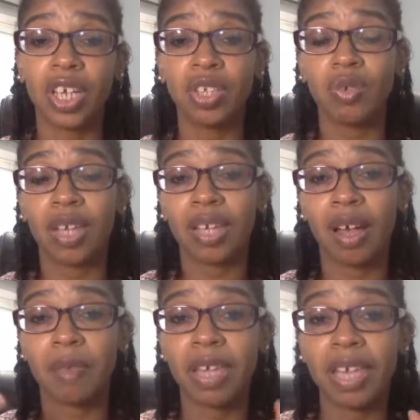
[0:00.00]
and you can
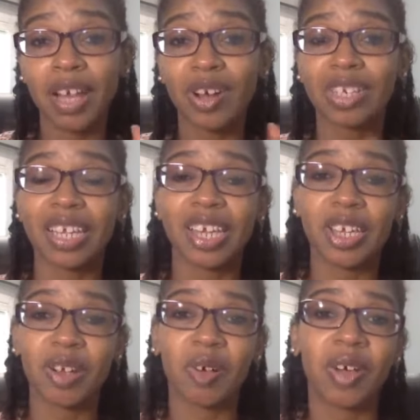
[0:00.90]
come in here to
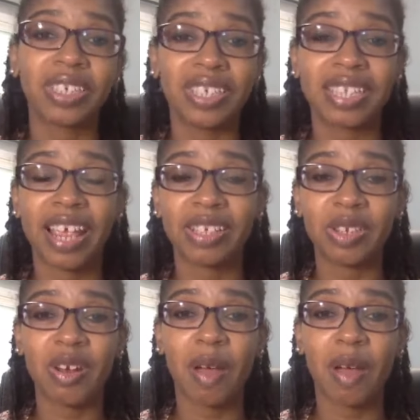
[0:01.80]
get your questions answered